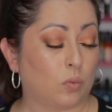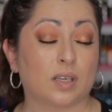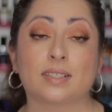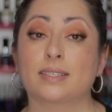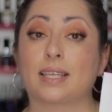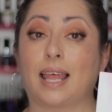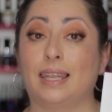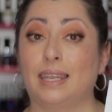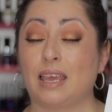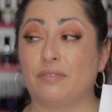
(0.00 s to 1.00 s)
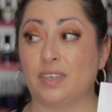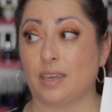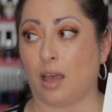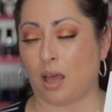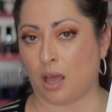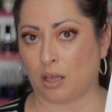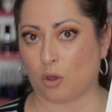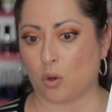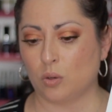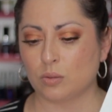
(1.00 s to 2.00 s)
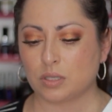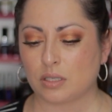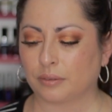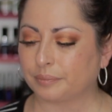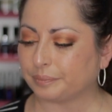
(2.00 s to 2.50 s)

was La Vie en Rose.